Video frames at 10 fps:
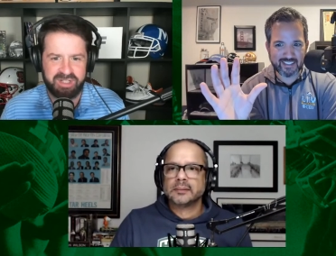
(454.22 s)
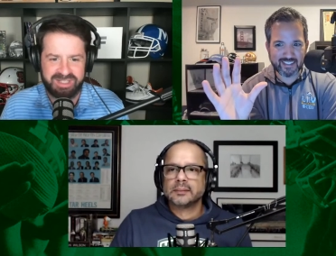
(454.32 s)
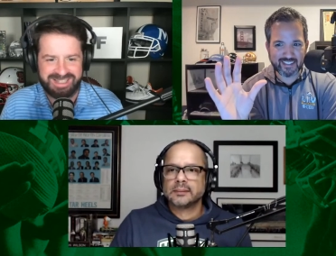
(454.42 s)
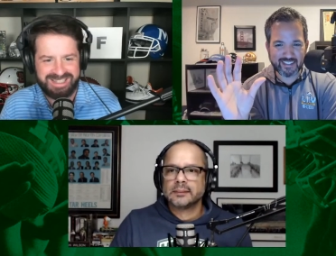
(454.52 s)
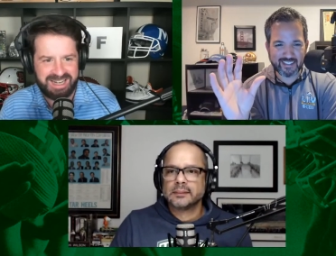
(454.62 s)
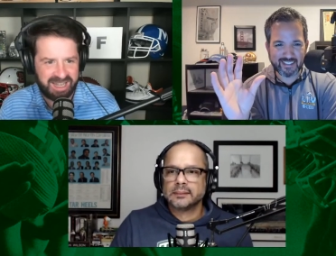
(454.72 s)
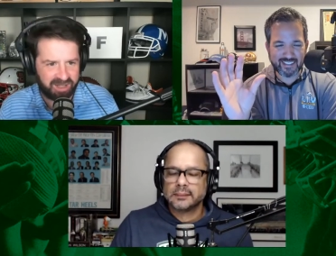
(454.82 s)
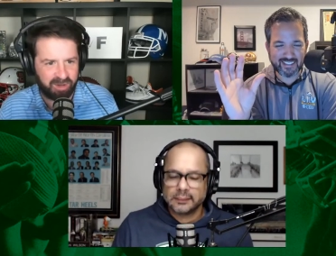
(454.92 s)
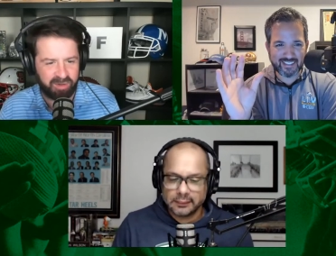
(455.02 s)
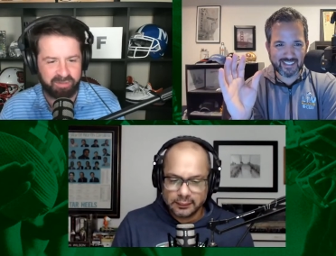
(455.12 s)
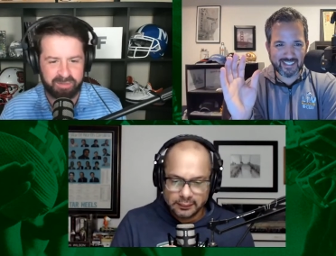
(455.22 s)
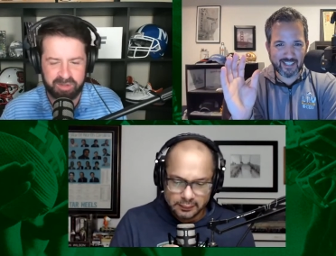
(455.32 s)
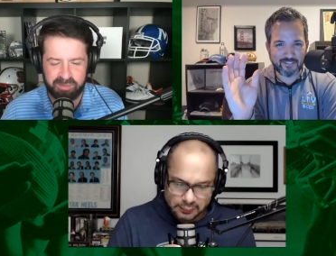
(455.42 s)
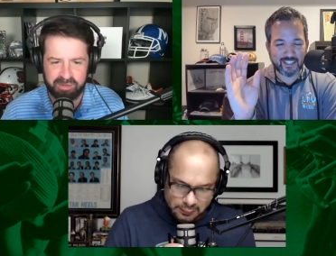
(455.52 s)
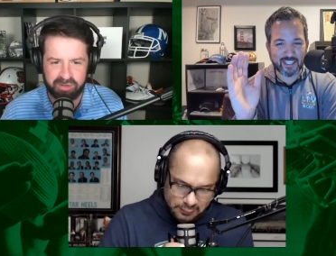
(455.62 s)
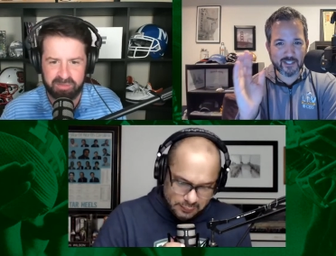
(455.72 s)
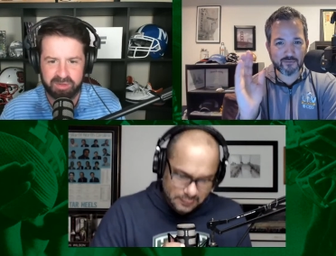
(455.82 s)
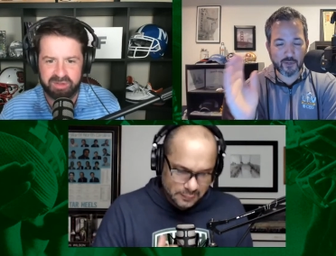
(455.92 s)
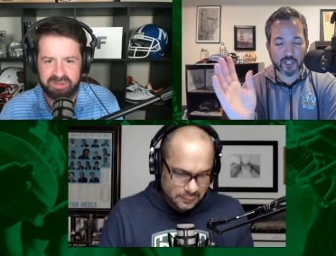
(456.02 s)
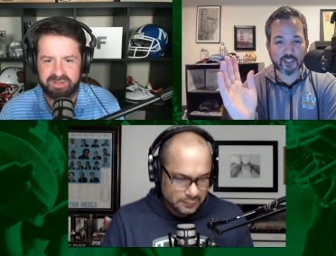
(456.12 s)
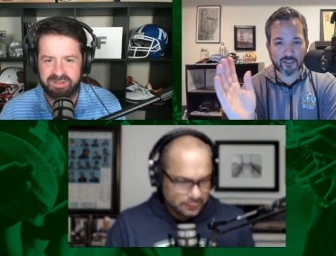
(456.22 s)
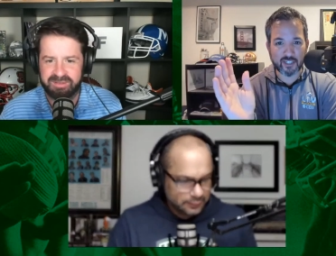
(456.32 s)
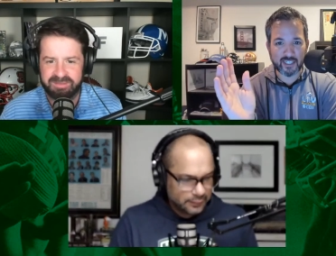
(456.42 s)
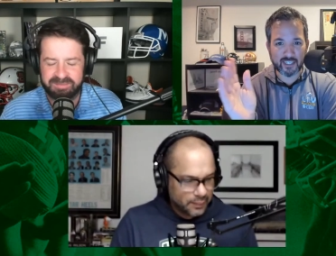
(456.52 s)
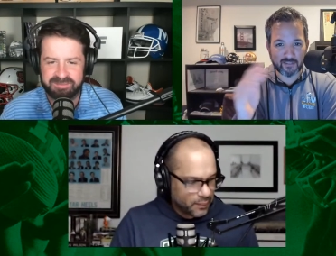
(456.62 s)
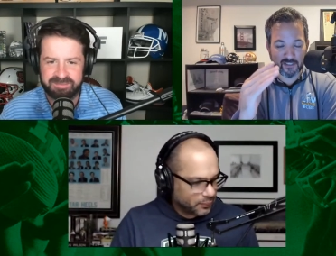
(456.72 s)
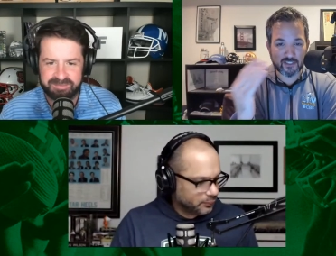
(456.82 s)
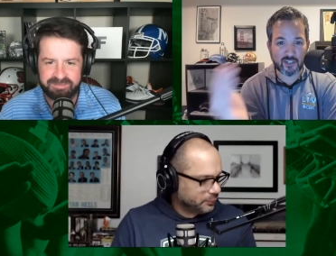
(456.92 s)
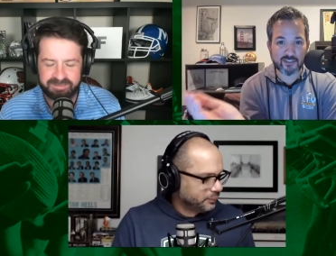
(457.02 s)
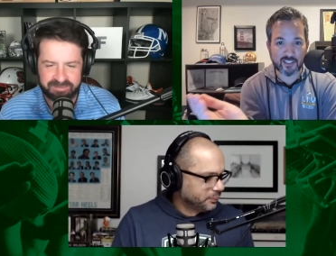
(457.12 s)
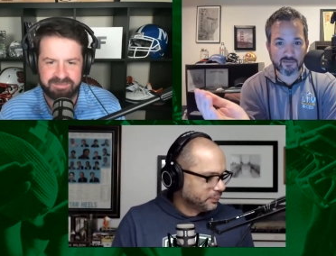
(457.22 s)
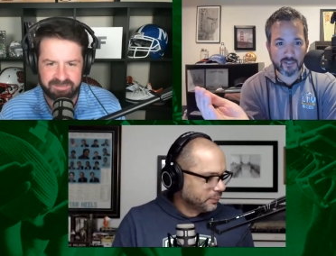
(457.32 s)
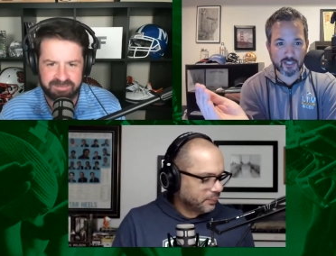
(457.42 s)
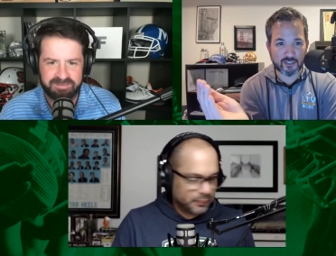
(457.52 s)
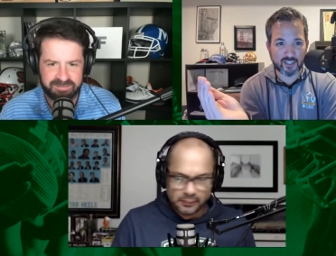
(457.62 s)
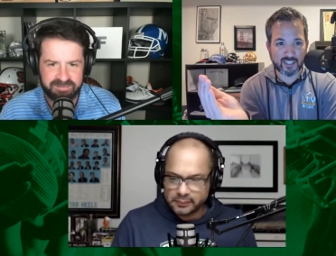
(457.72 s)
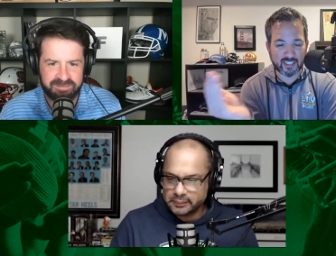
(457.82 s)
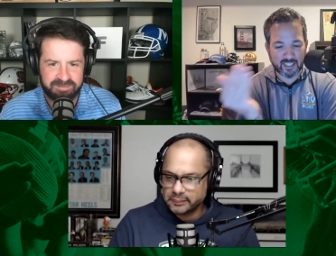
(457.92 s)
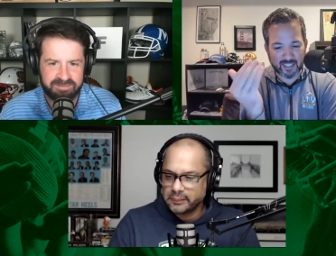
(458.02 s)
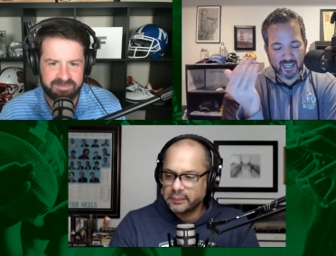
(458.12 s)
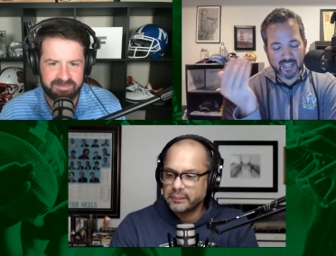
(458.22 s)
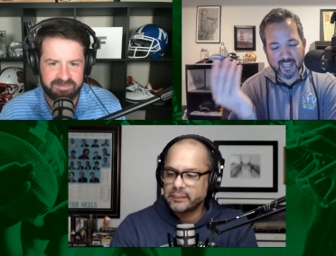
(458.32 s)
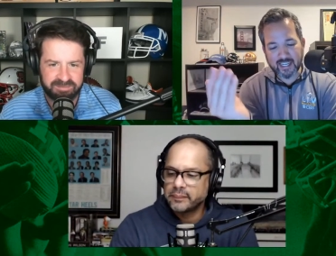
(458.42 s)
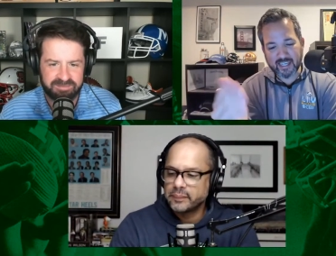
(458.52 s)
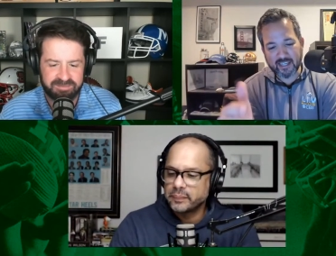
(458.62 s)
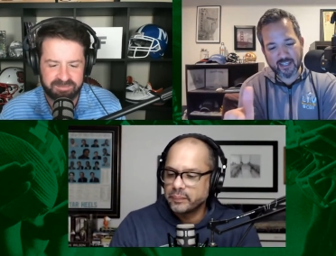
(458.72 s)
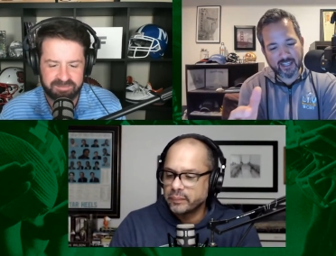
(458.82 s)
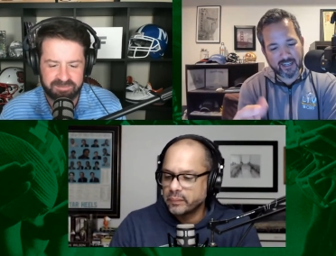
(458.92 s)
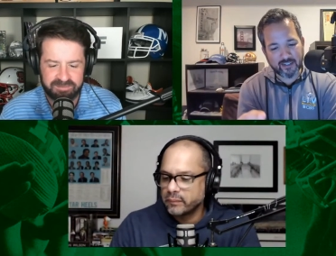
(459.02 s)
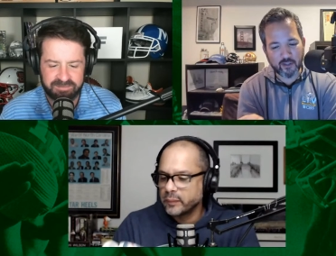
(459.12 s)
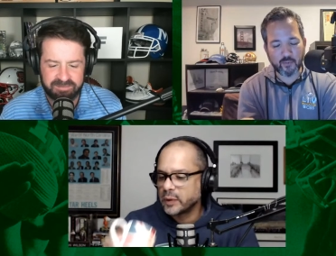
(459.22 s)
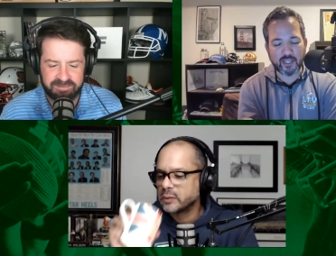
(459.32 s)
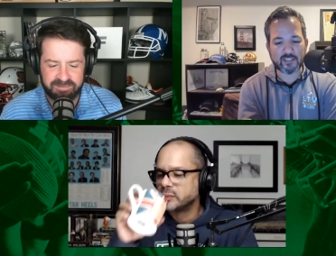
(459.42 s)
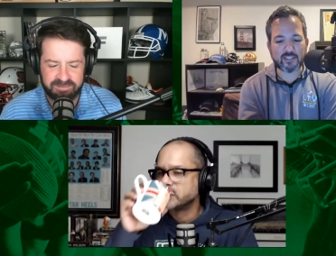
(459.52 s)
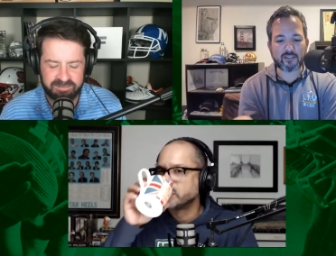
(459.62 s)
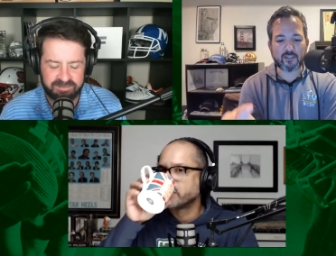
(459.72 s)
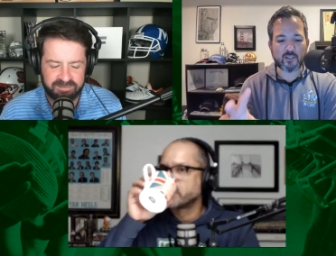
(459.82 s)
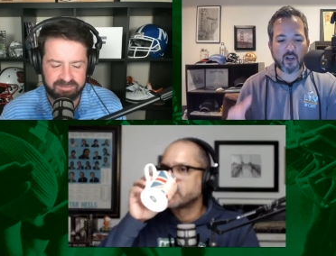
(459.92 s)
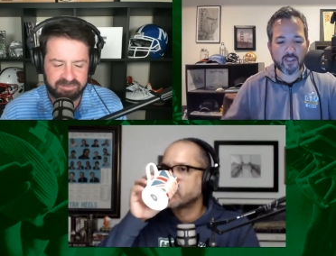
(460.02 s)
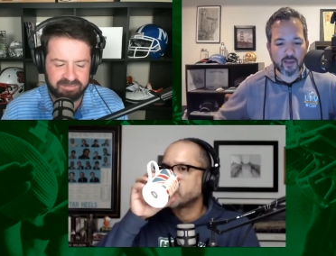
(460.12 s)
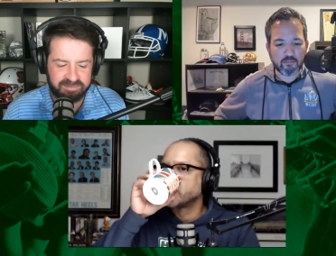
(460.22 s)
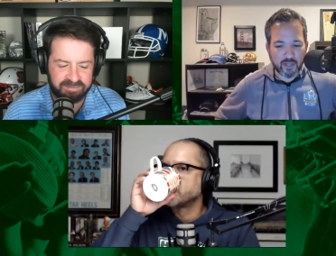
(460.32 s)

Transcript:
Speaker 1: is a stinky cologne from Super. If he gets frustrated, or if he starts to get frustrated, and I don't know that we necessarily saw that.